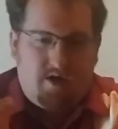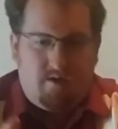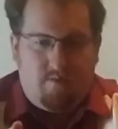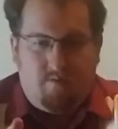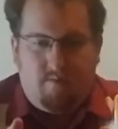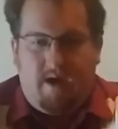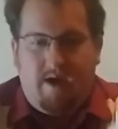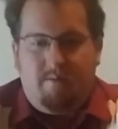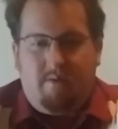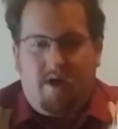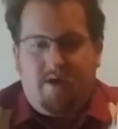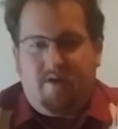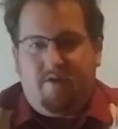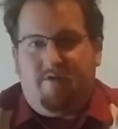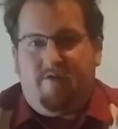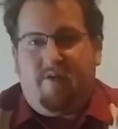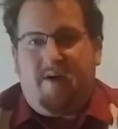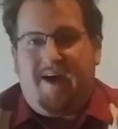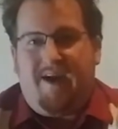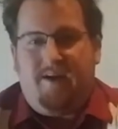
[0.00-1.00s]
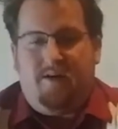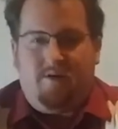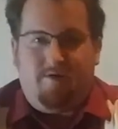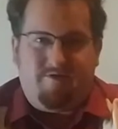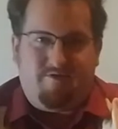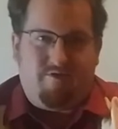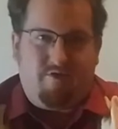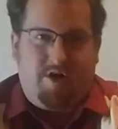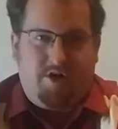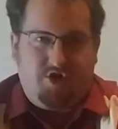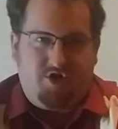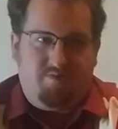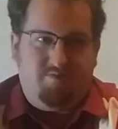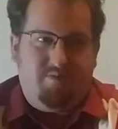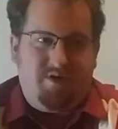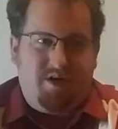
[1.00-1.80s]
in my mind, to find a French